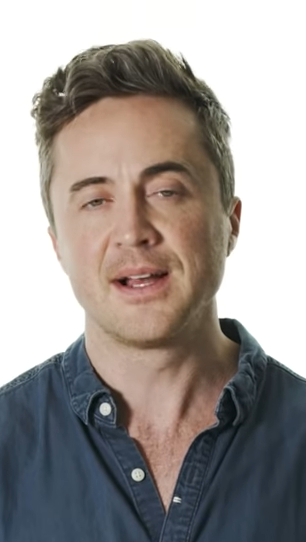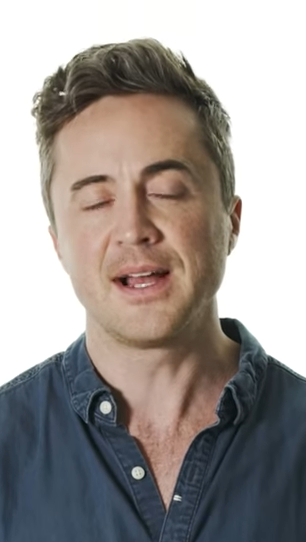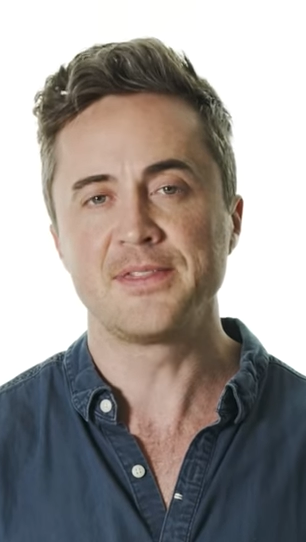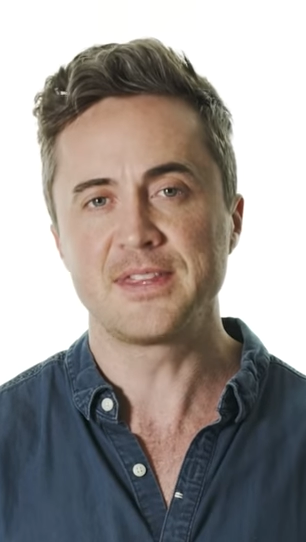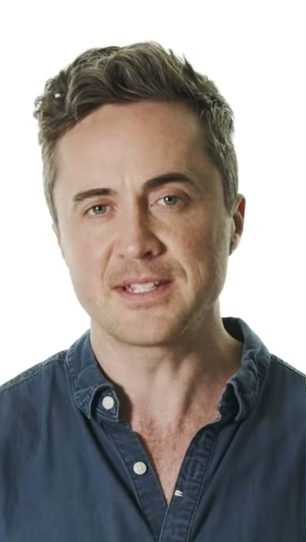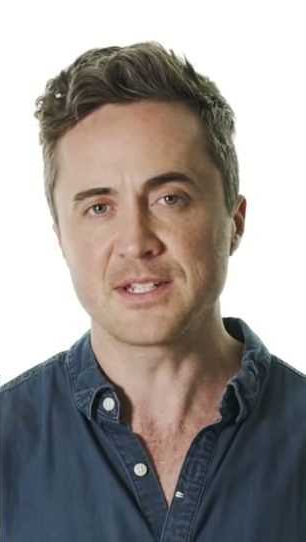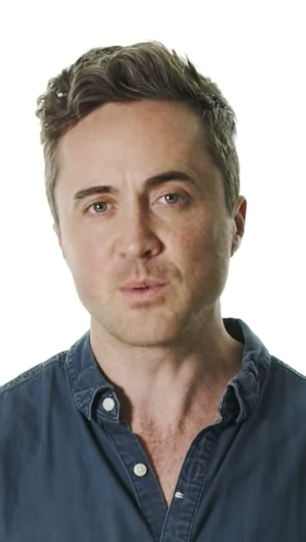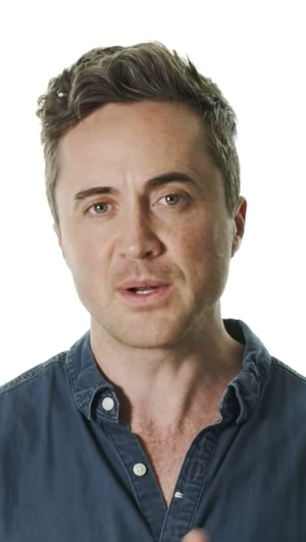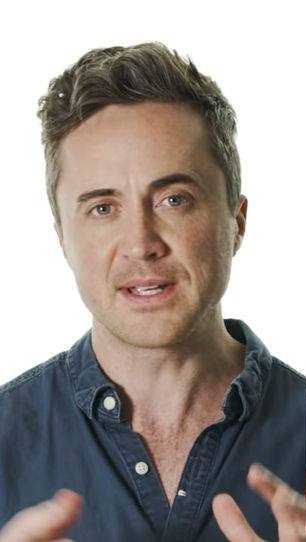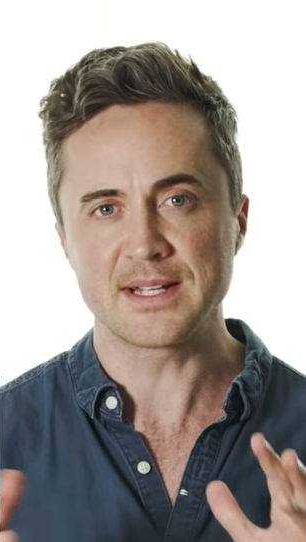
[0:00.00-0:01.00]
And this is
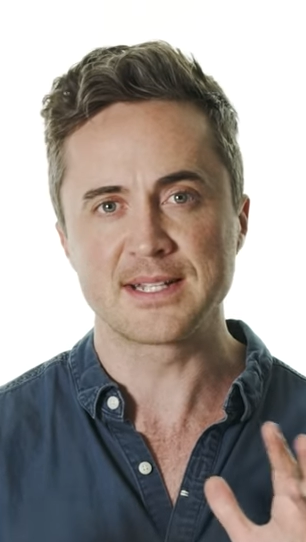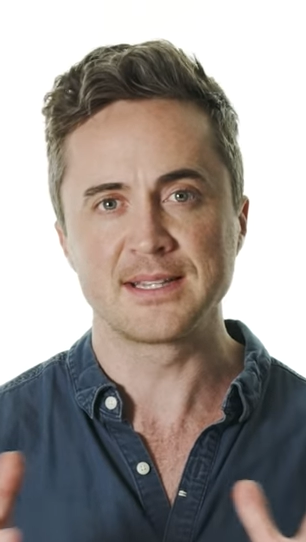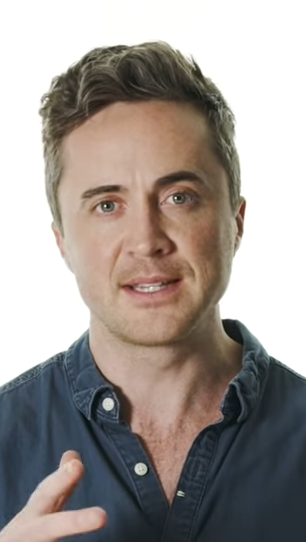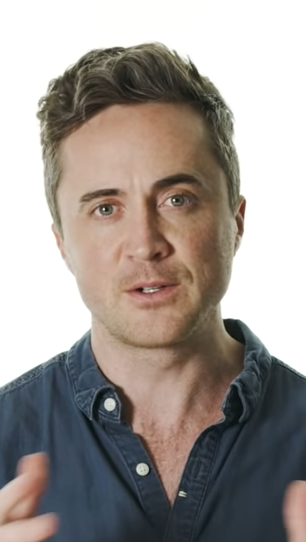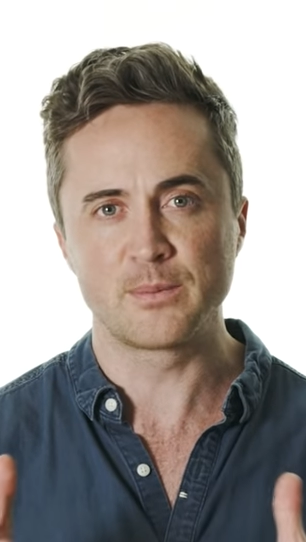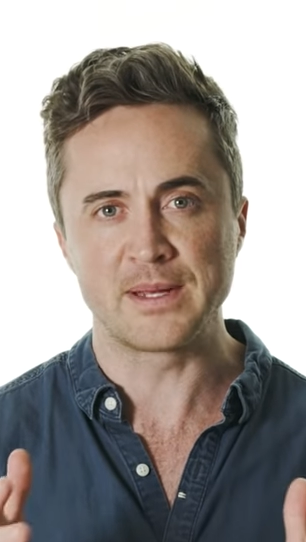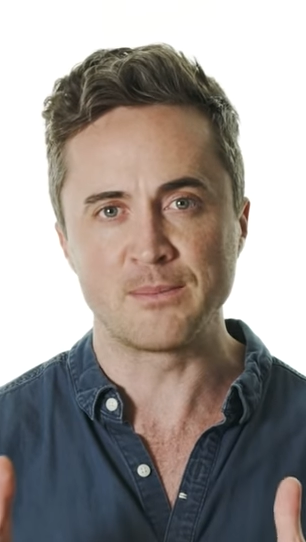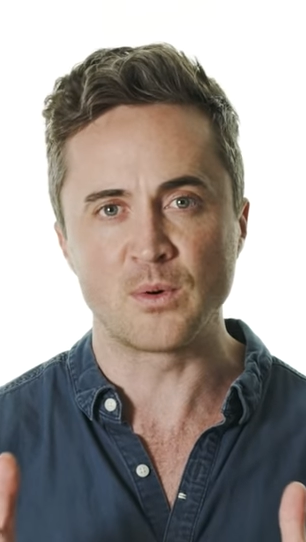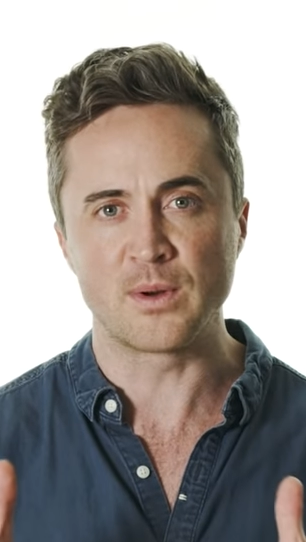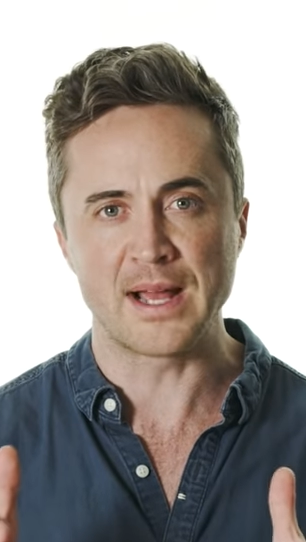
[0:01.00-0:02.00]
where it gets a little bit
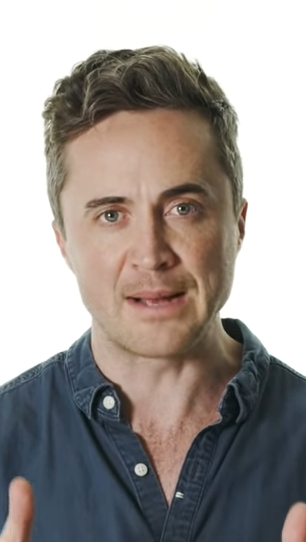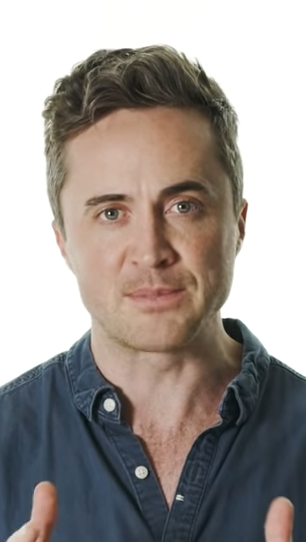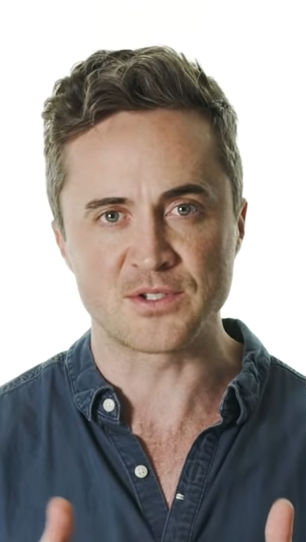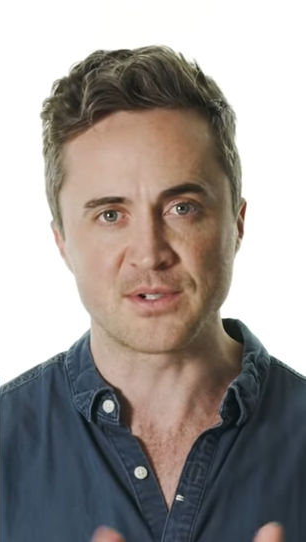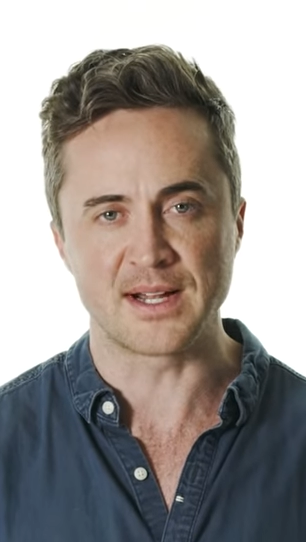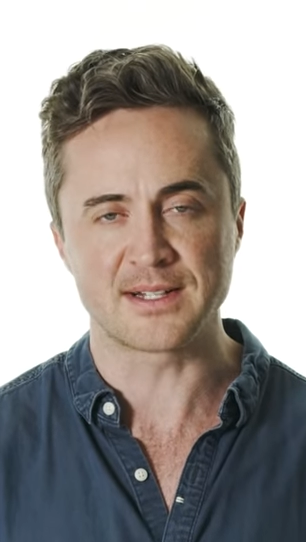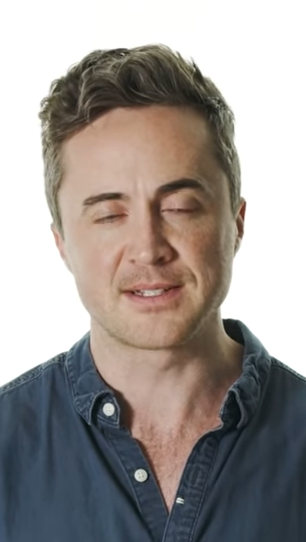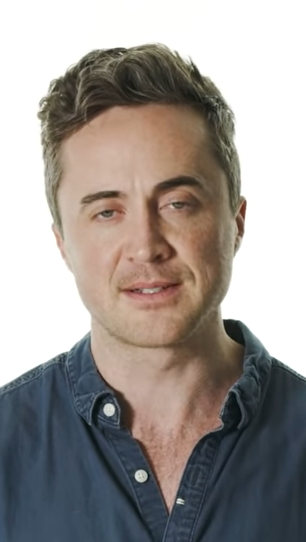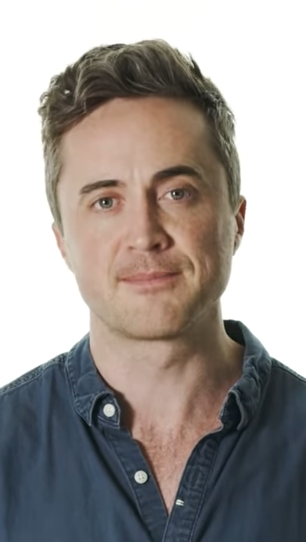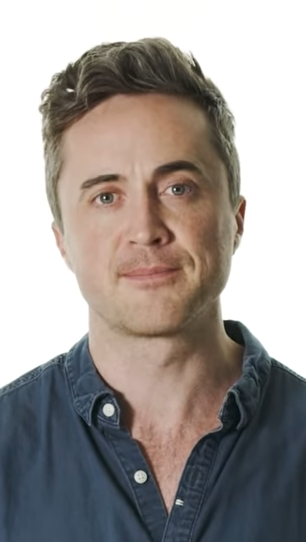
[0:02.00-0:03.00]
more abstract.